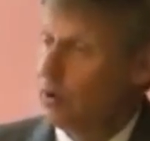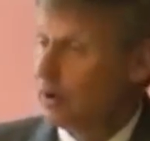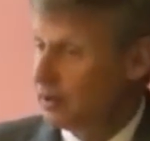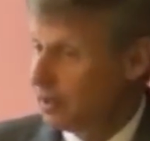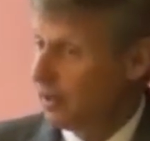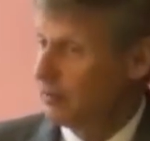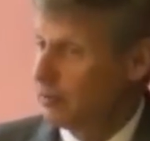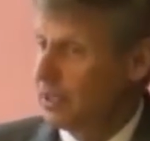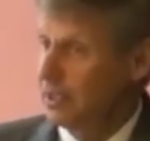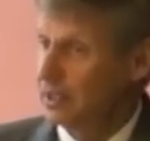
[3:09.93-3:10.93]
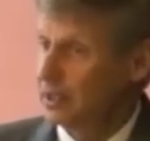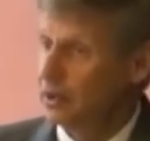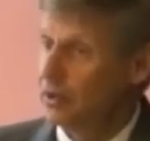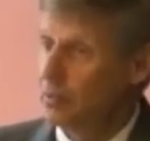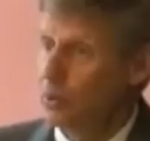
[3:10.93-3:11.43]
They wanted to have a meeting
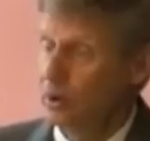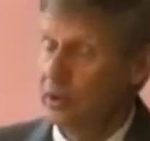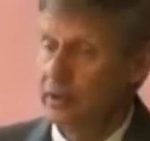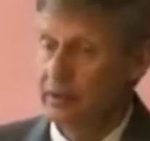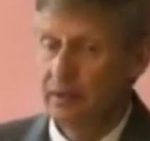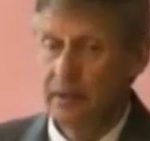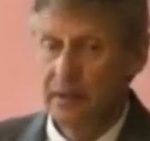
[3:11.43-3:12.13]
here in Portland.